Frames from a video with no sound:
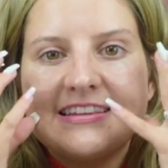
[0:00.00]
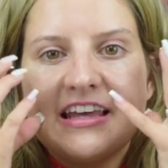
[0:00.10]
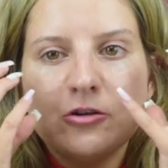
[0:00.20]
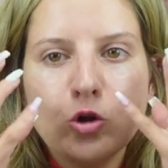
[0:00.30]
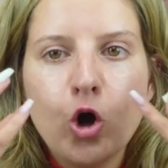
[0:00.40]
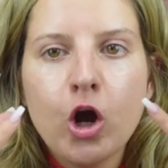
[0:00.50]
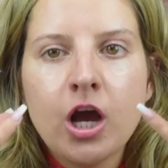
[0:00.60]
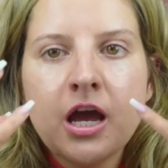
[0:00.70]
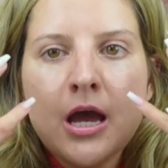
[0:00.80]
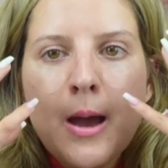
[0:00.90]
They
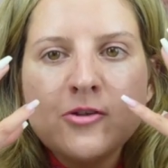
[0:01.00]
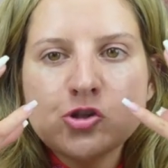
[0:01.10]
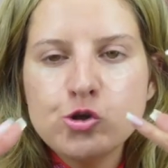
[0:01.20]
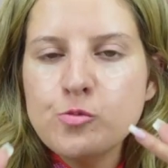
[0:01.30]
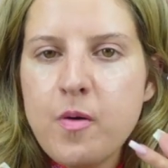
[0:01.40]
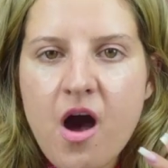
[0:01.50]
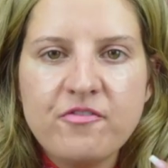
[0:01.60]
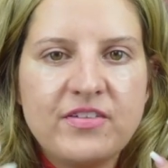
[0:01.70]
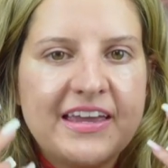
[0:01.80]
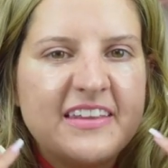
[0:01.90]
look too
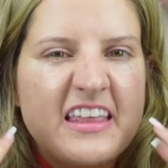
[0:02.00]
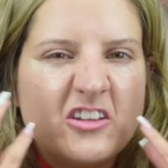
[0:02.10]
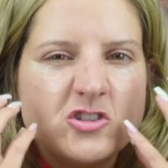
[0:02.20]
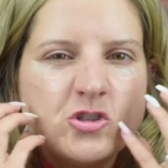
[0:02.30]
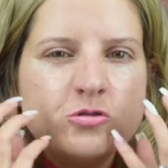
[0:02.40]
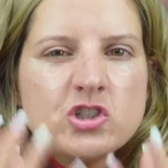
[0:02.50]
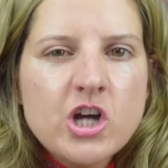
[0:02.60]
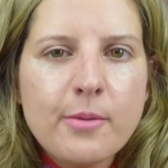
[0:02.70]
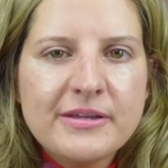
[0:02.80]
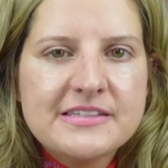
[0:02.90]
puffy, they look too
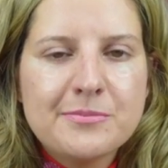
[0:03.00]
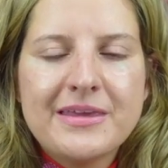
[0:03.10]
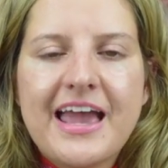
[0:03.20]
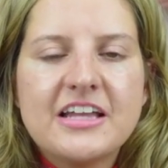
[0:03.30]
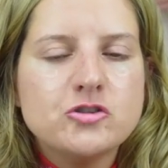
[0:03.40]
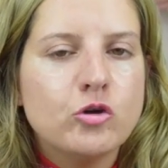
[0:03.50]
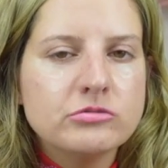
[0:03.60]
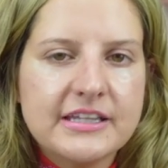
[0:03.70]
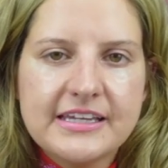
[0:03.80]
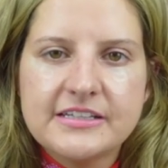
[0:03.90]
chubby to me. I
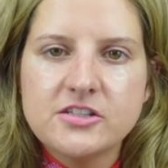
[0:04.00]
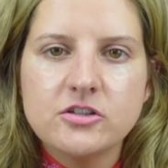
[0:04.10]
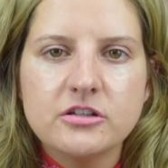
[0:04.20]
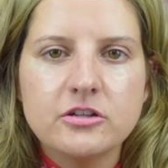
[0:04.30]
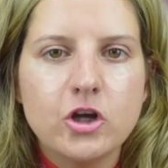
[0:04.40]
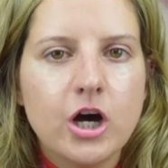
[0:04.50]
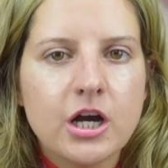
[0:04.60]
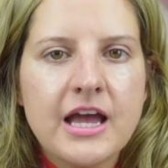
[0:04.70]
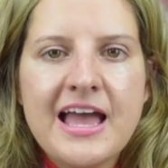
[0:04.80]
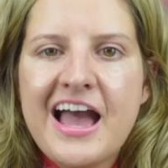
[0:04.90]
don't think it's a good look.